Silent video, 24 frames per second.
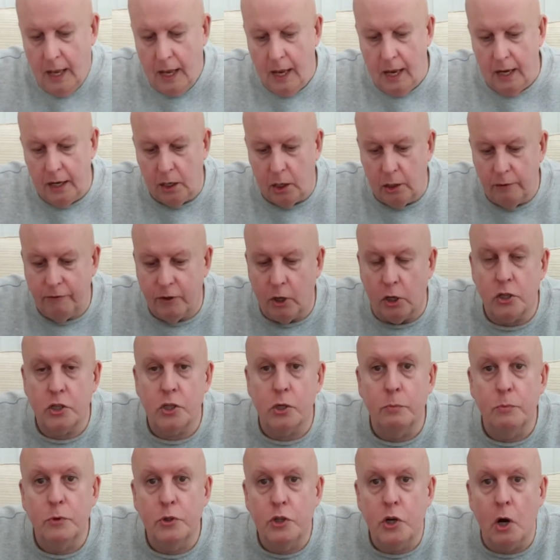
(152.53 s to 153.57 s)
and I've got
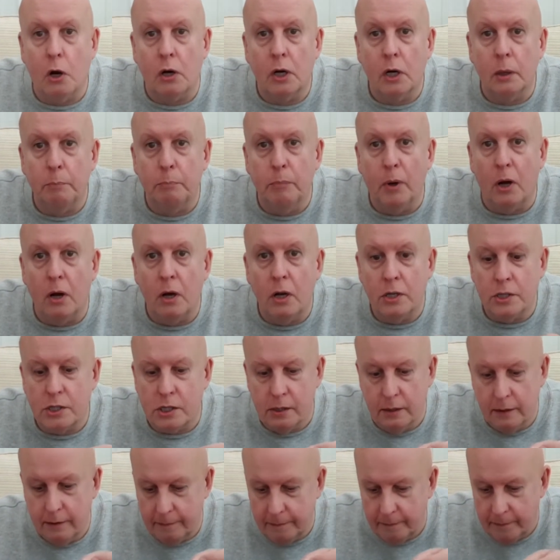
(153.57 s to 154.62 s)
some chocolate bars
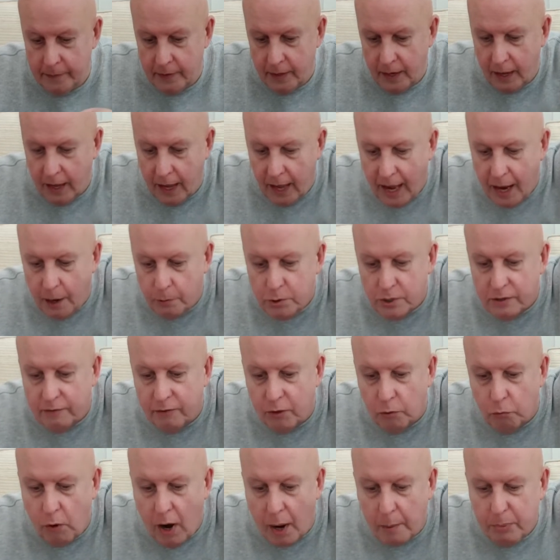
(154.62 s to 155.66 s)
out of the
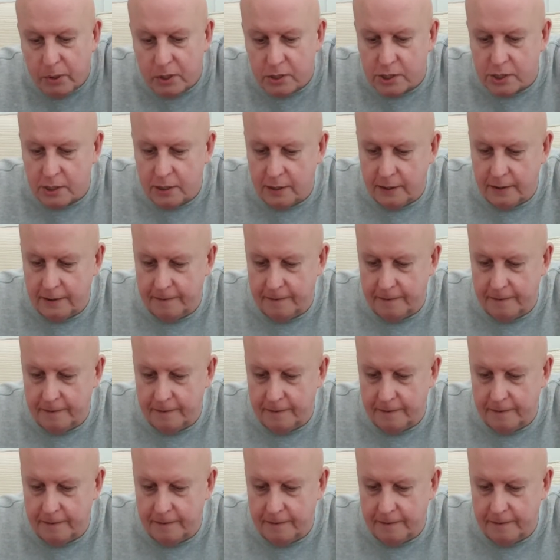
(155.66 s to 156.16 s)
wrappers.